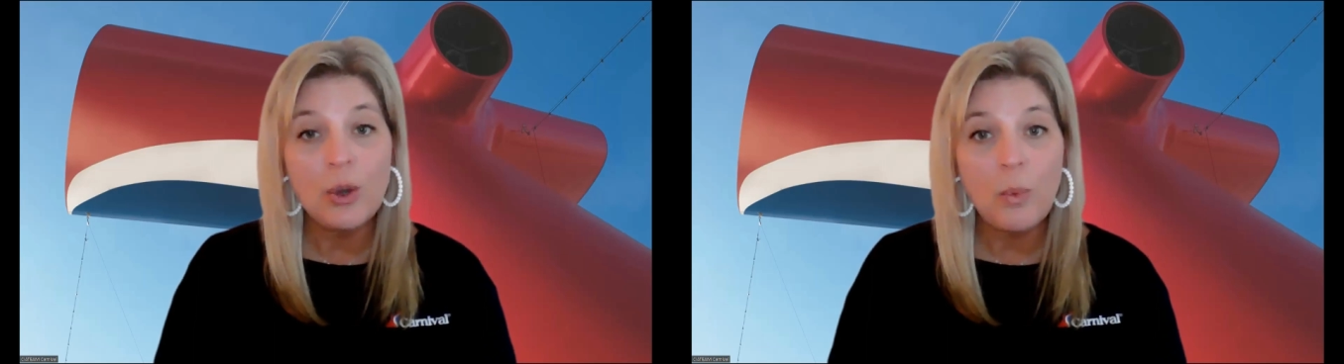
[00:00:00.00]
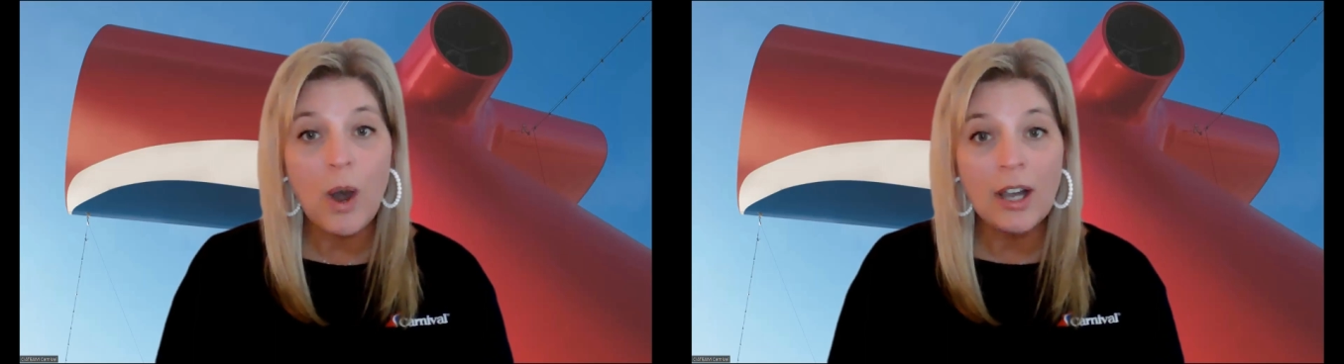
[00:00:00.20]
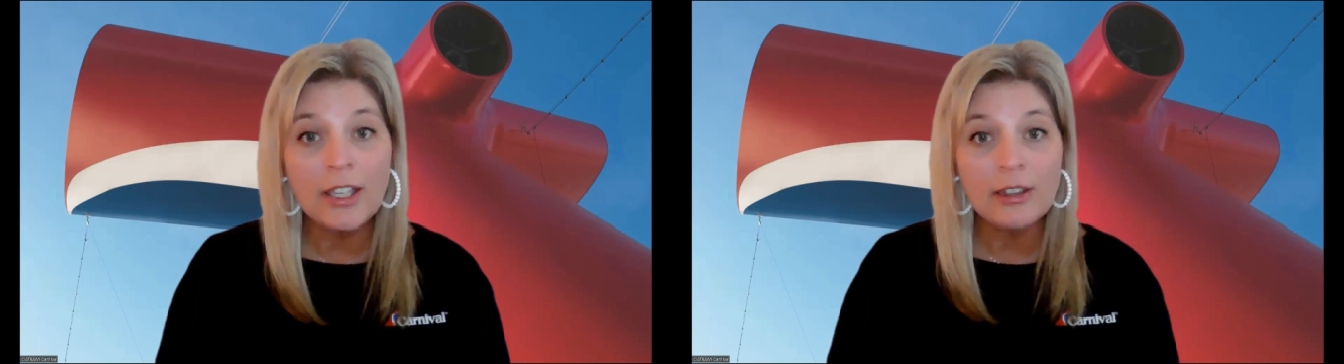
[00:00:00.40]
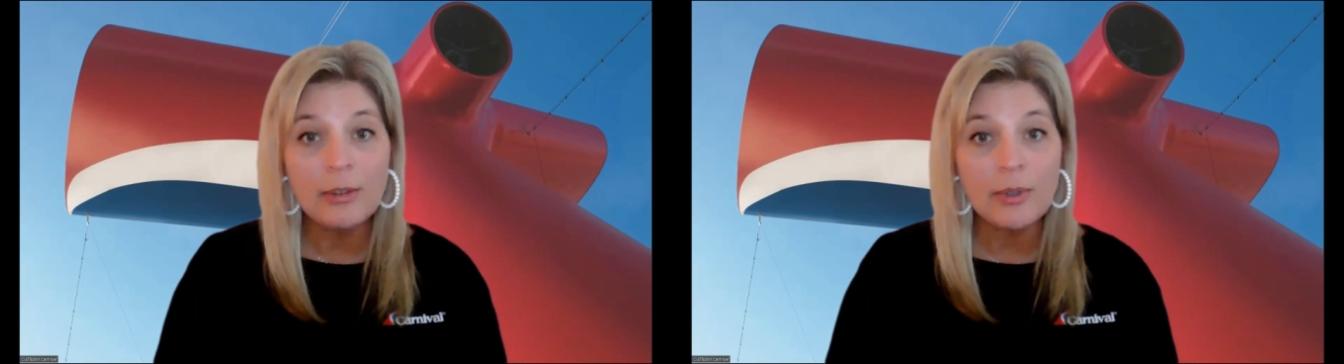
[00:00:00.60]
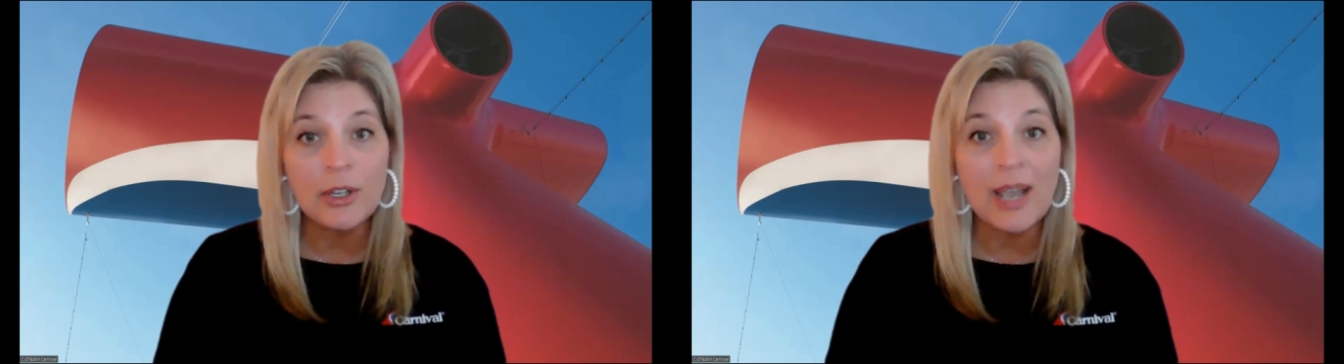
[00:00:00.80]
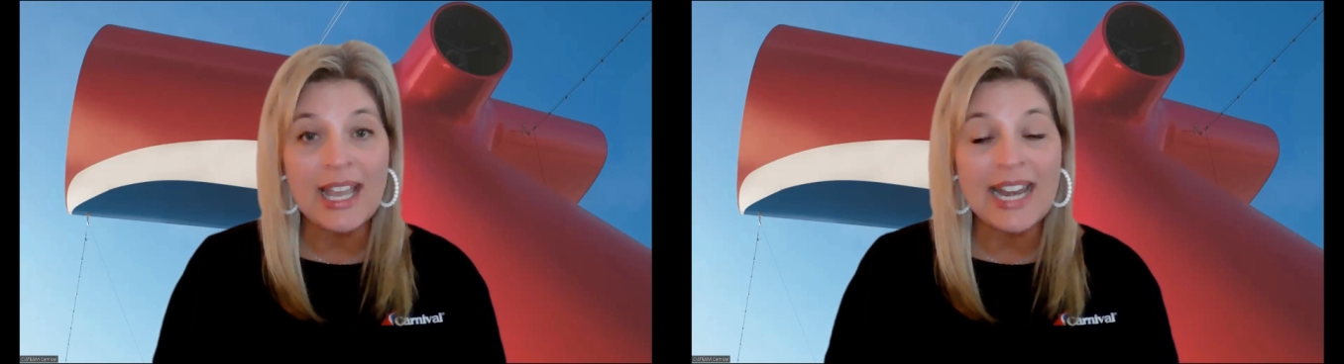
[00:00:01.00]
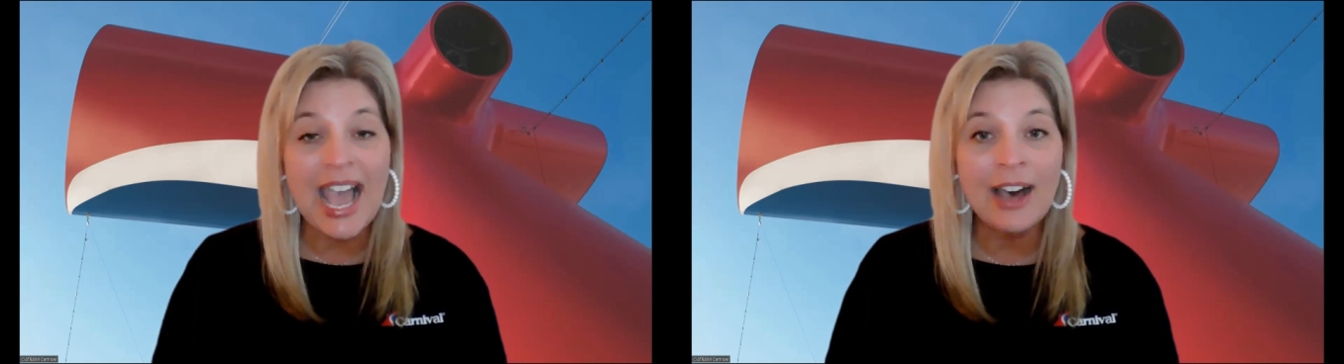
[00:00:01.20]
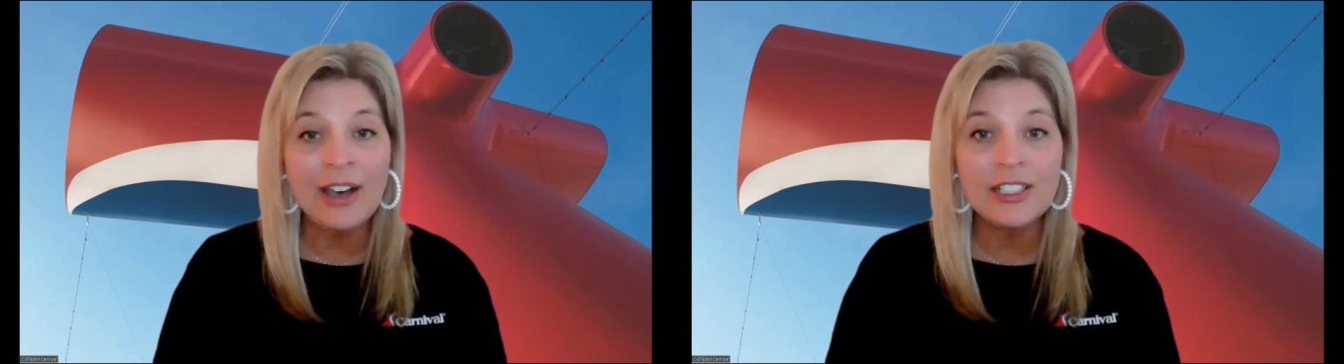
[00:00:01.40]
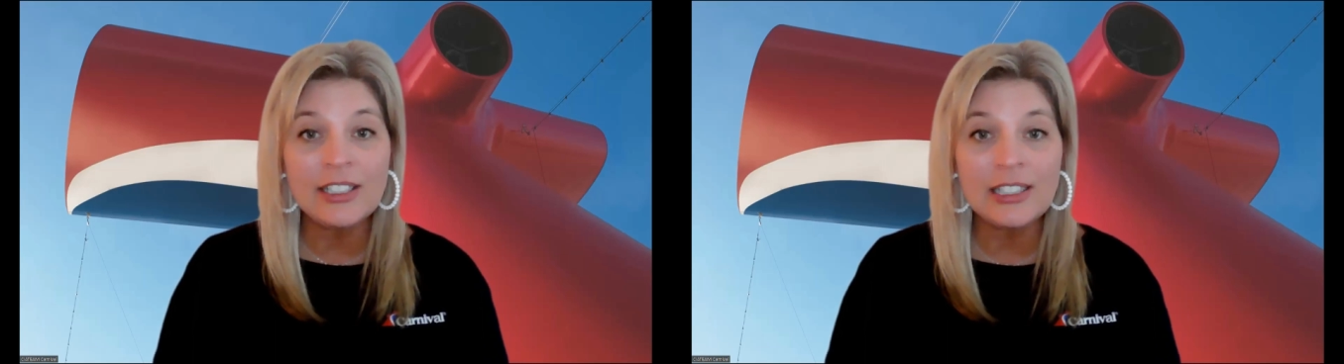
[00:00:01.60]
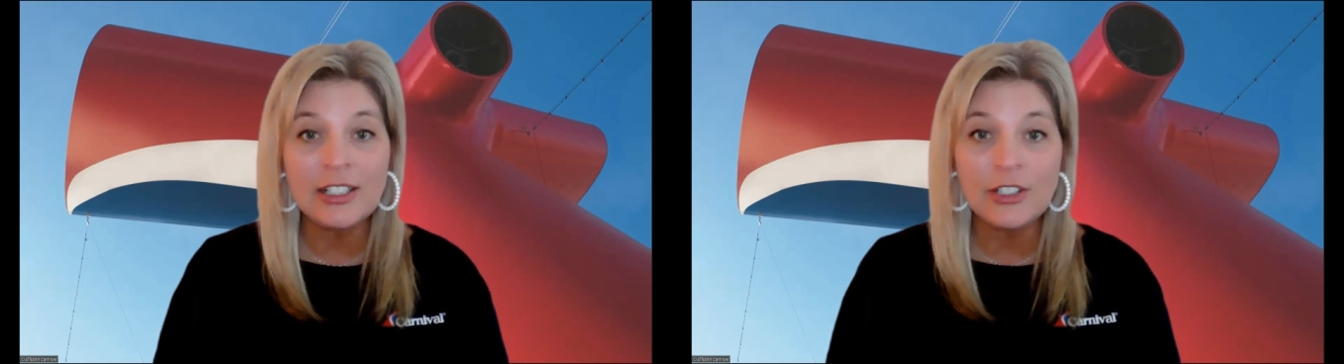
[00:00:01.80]
to walk you through and how to
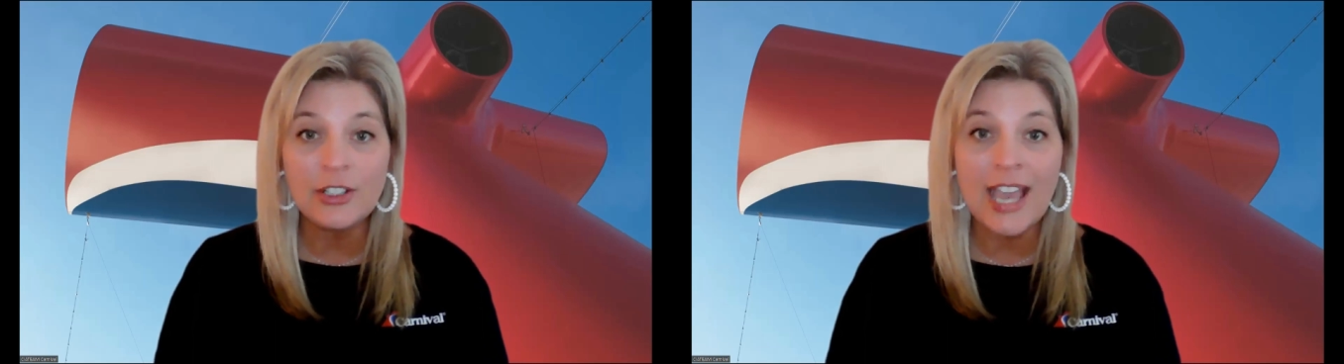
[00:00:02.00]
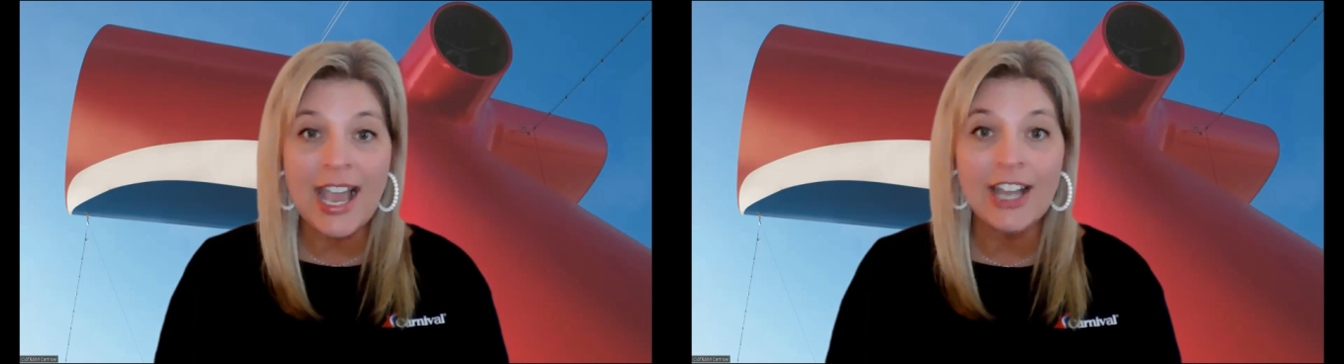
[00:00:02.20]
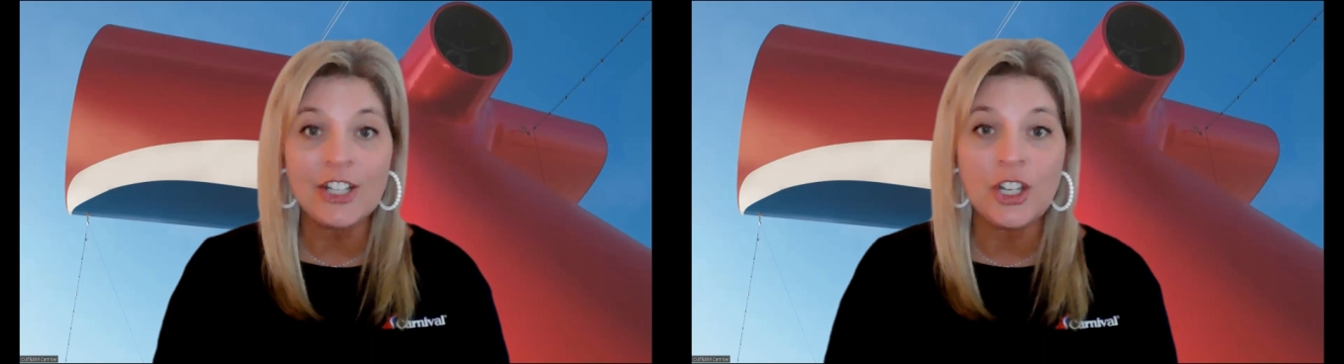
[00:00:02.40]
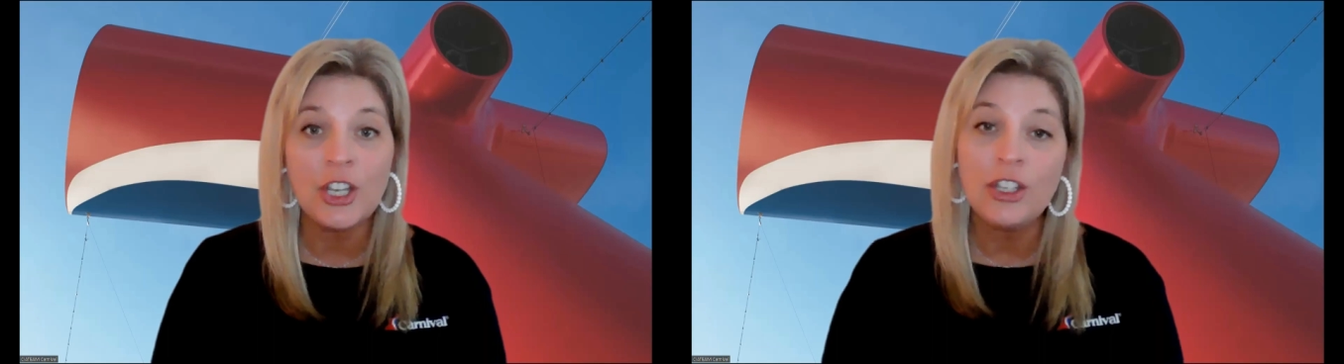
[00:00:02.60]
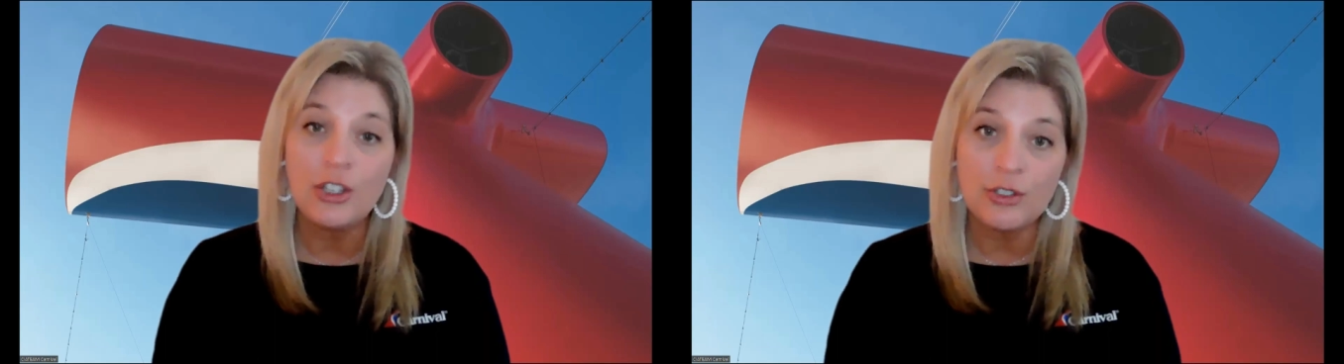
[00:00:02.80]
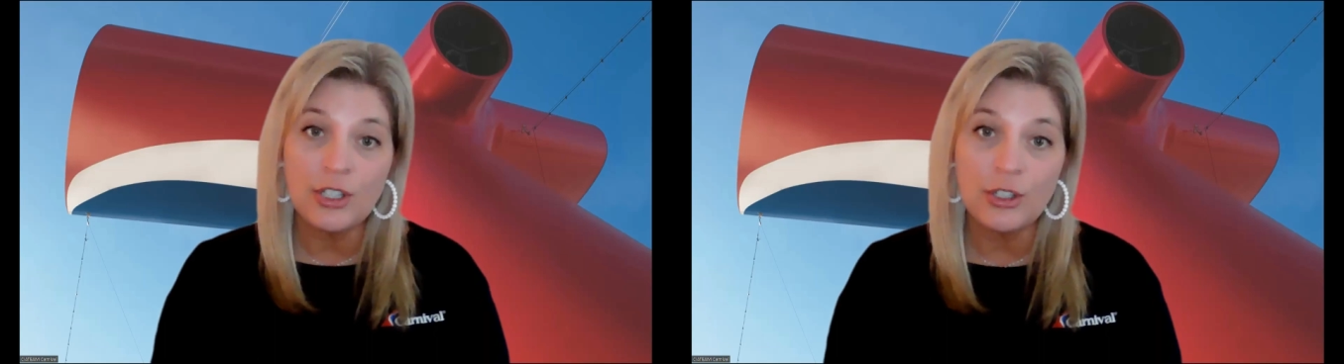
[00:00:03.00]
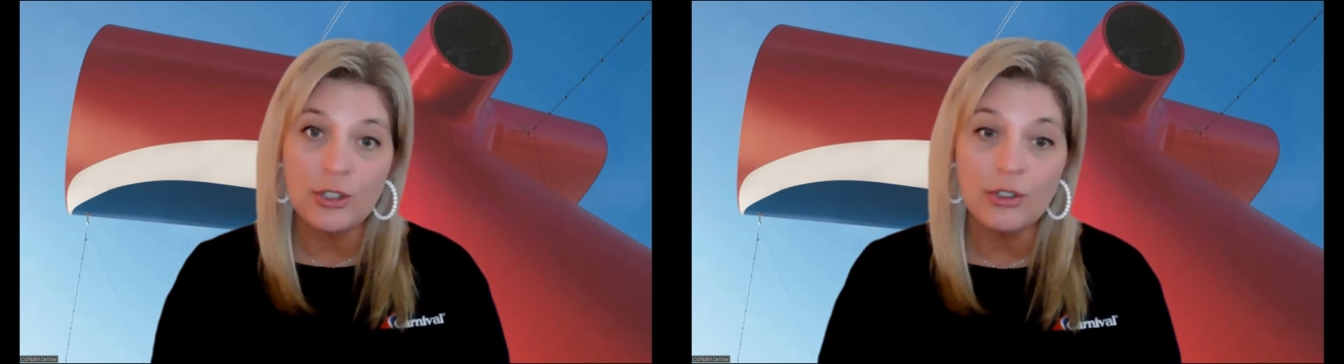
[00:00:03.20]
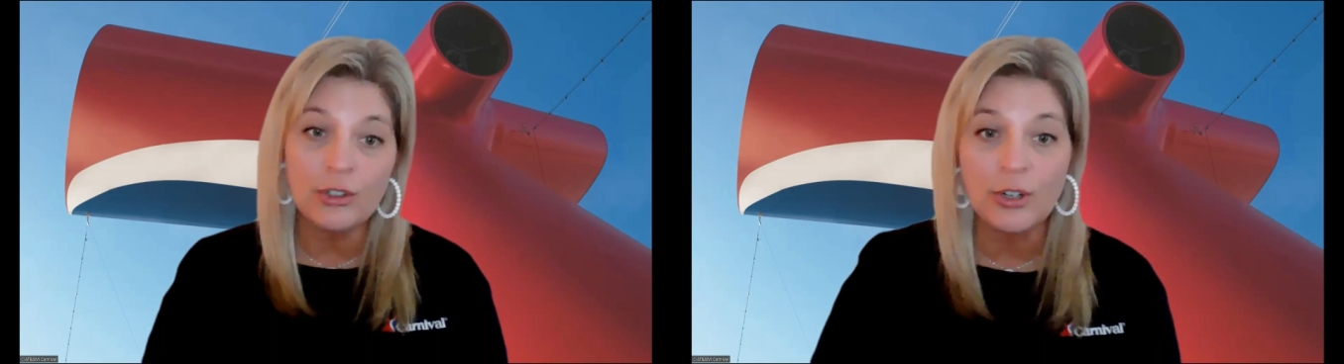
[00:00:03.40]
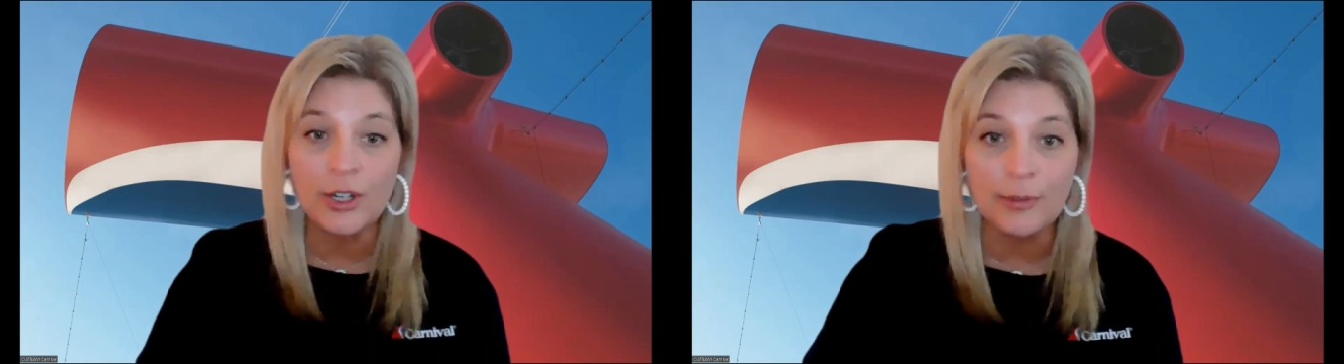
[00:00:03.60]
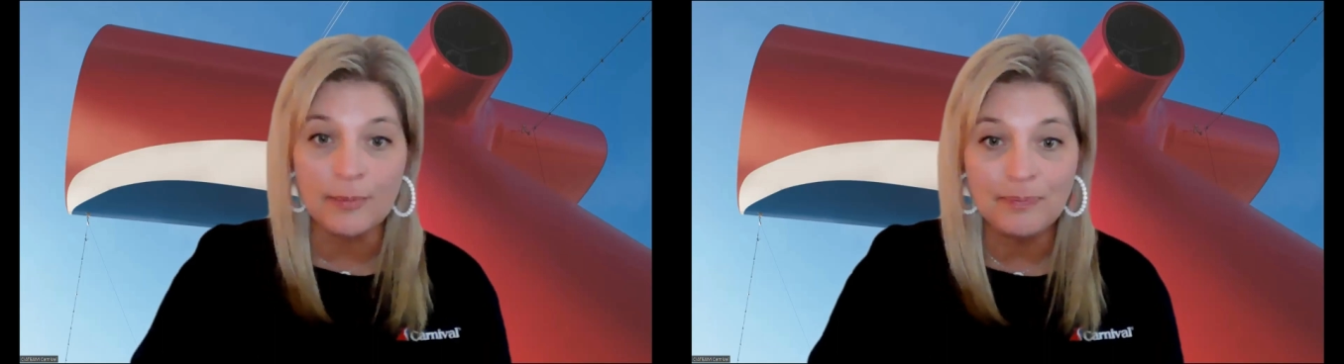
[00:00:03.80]
clear your cache using Google
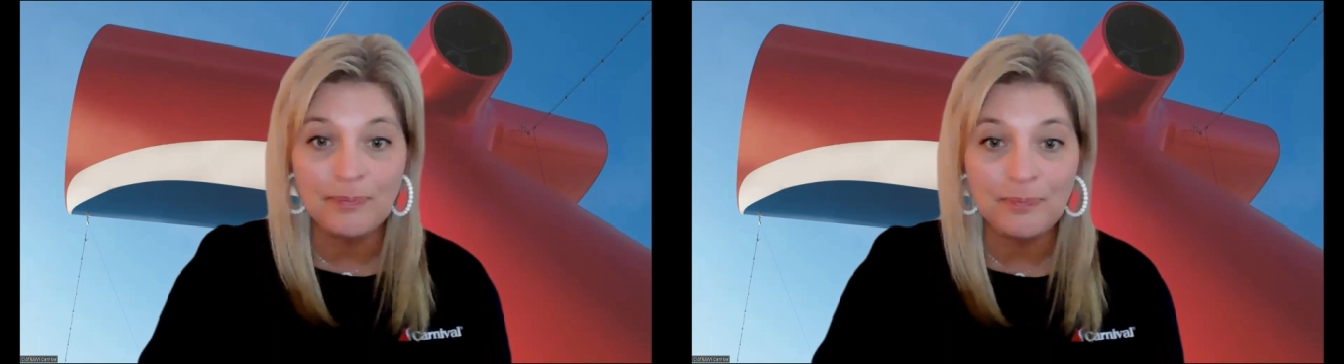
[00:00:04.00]
Chrome.